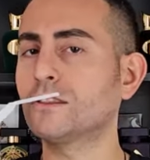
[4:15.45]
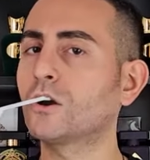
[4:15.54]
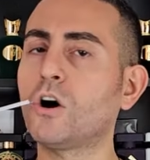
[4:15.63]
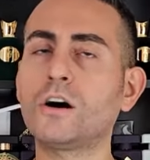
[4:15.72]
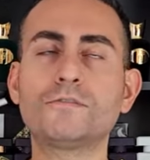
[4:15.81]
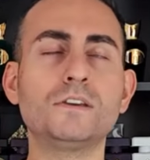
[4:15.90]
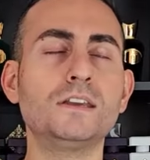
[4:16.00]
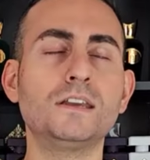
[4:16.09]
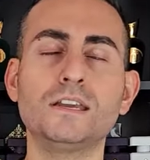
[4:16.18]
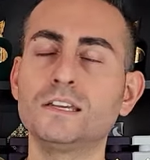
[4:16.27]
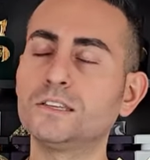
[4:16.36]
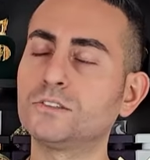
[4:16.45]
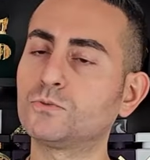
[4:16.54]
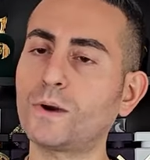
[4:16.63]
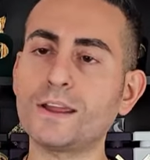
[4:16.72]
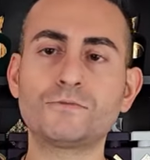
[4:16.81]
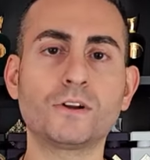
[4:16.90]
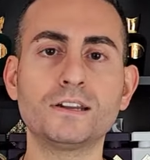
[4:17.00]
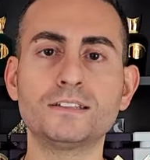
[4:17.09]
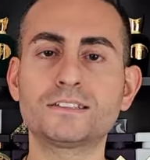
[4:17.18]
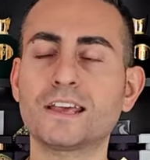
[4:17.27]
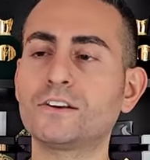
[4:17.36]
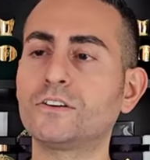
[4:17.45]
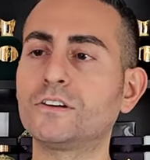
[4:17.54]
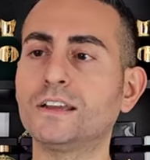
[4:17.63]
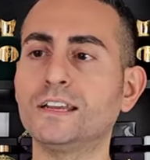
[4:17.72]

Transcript: The coffee is right front and center.